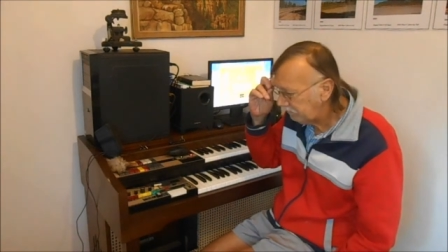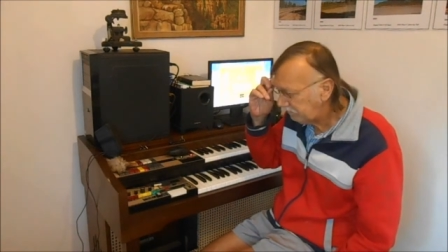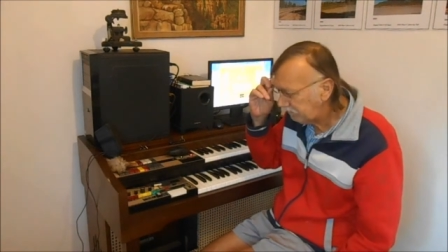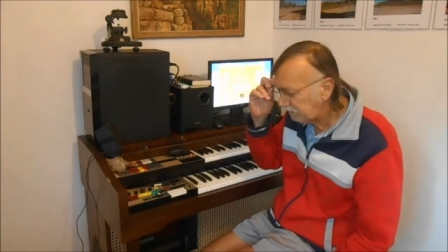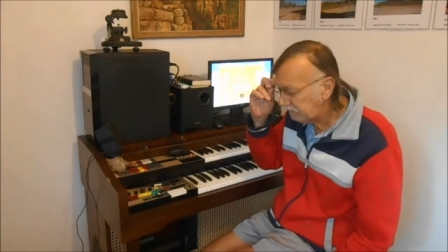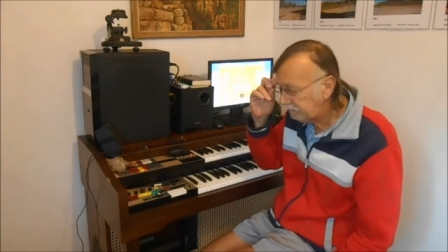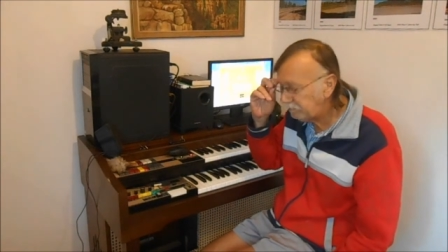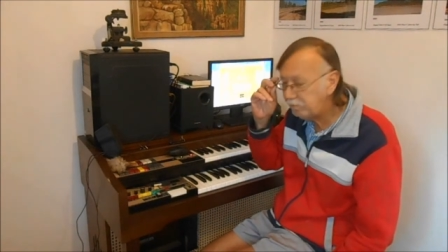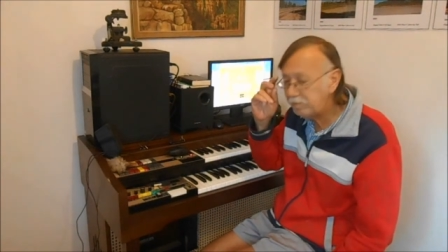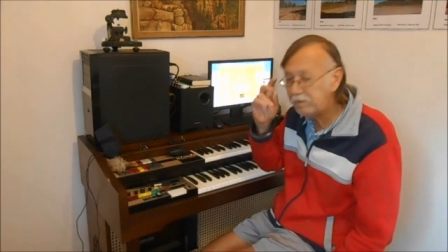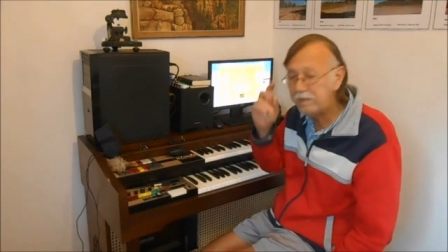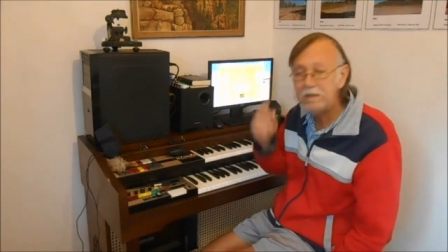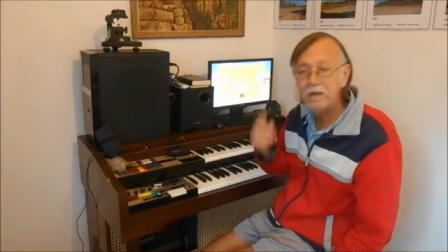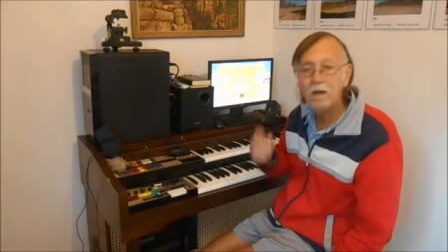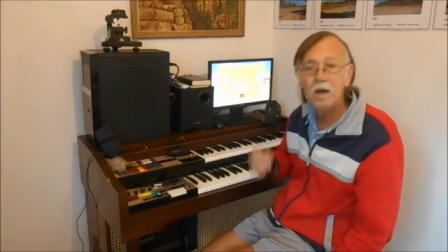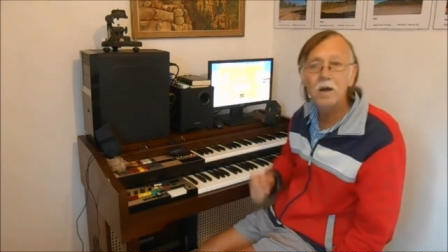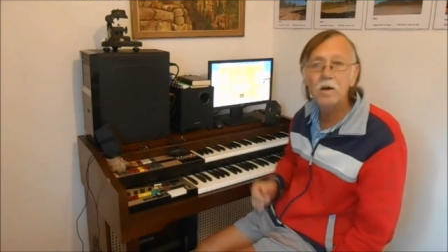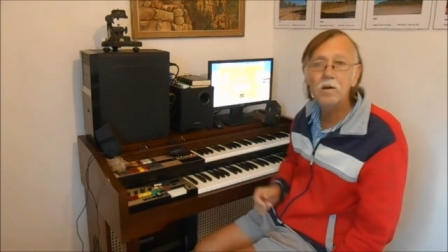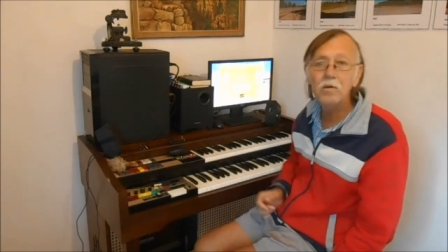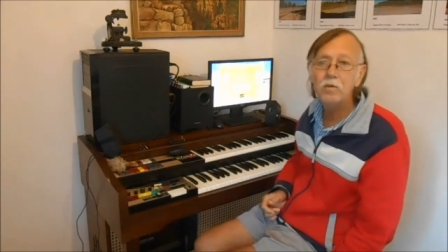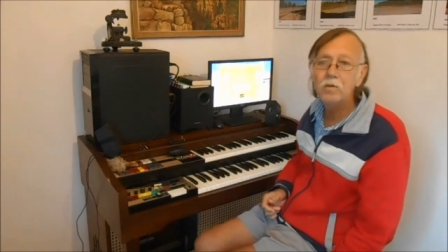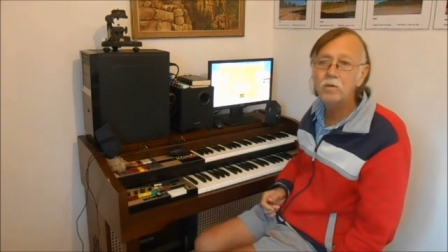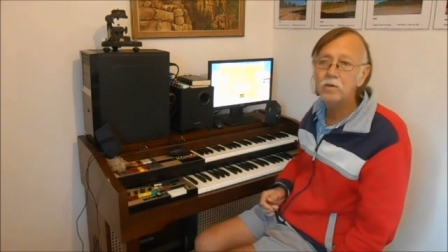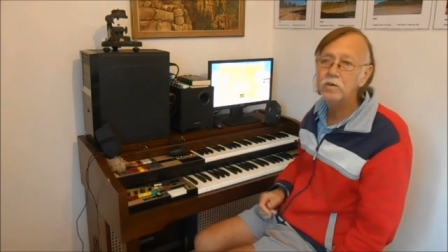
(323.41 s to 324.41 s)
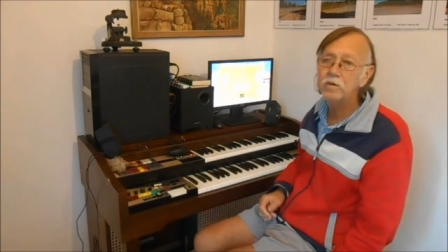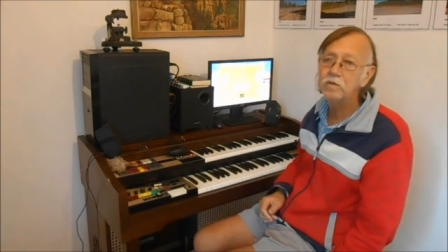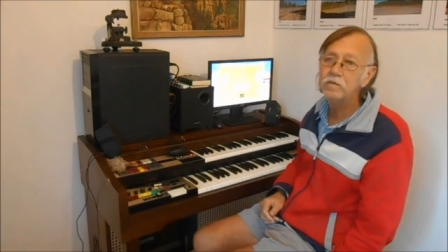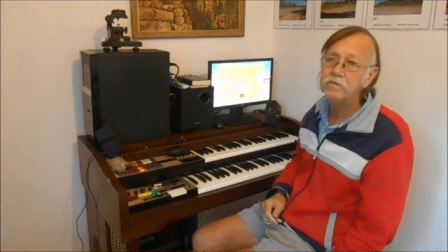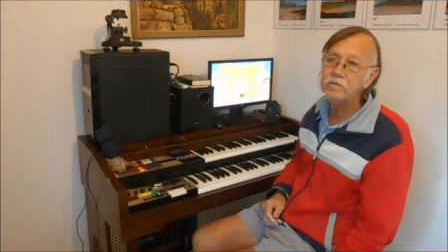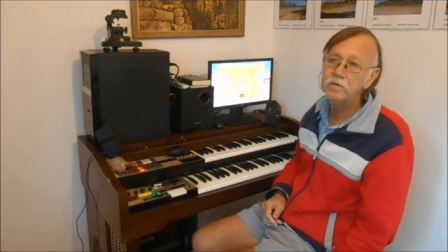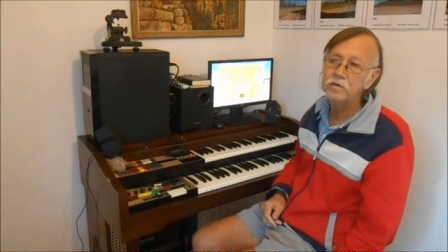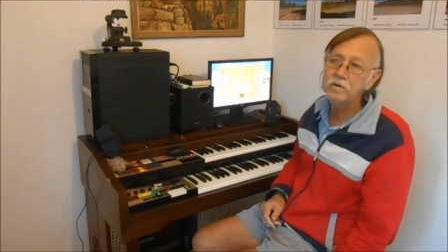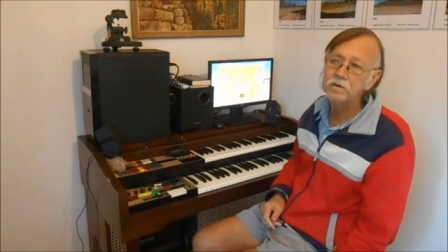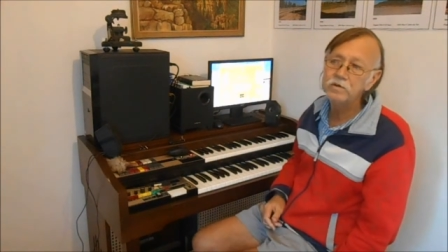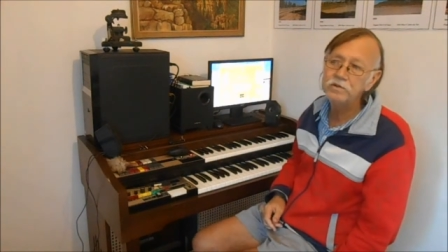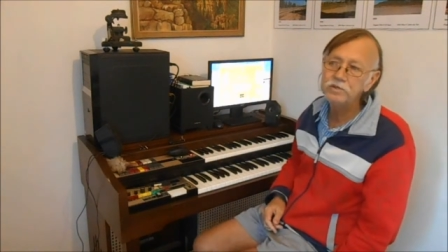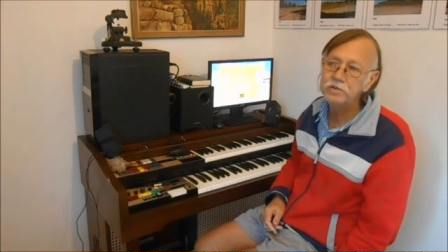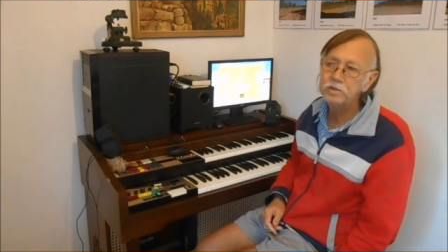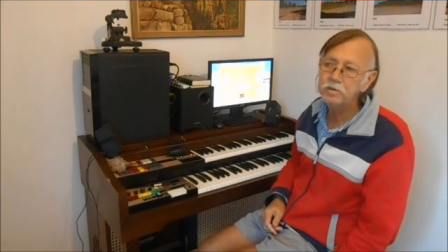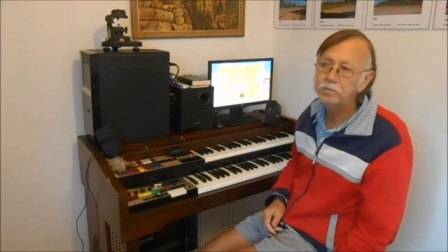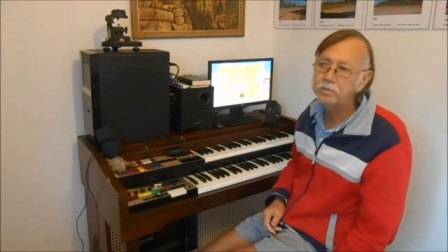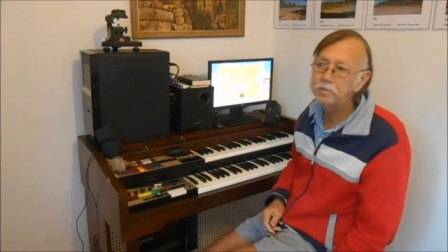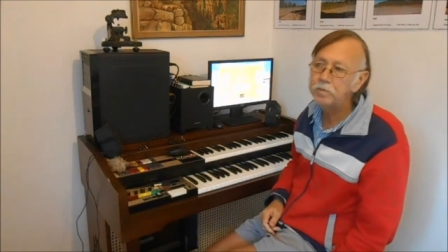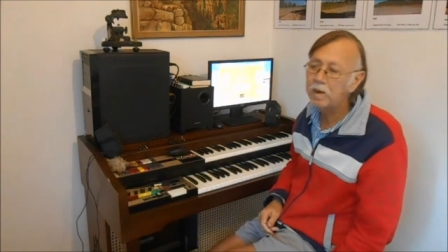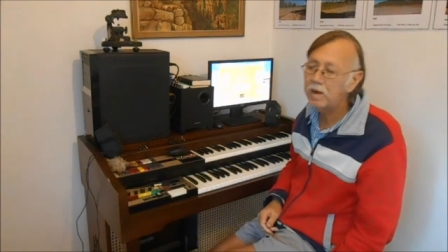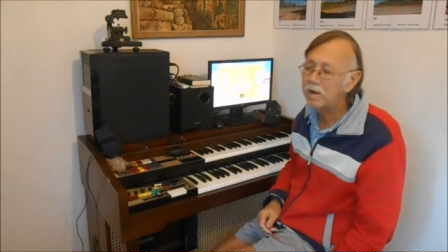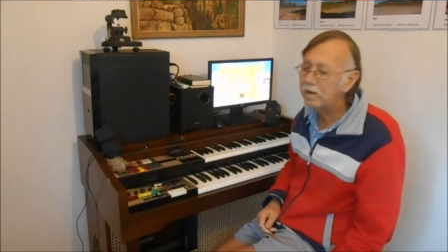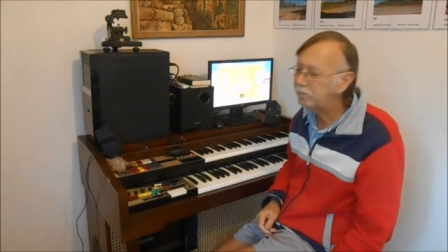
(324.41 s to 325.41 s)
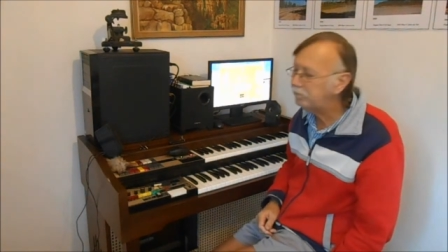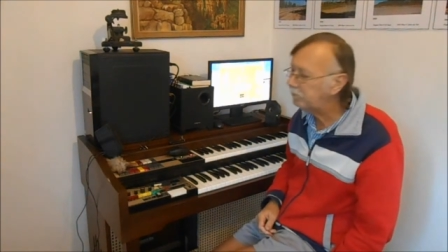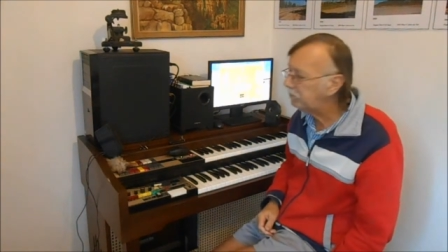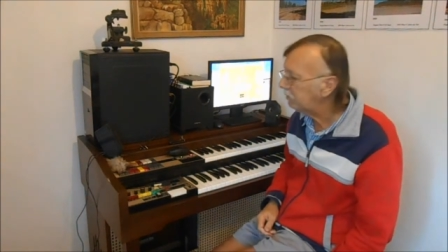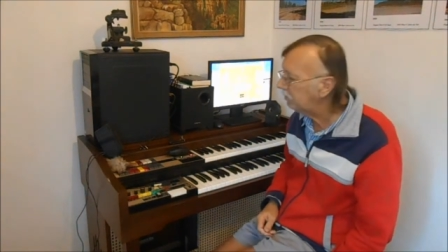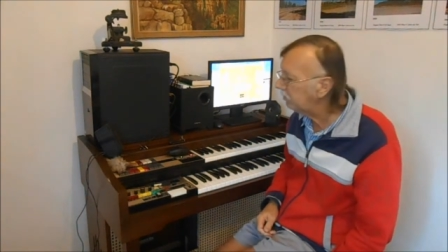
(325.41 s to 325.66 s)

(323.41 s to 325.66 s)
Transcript: VPO, or a virtual pipe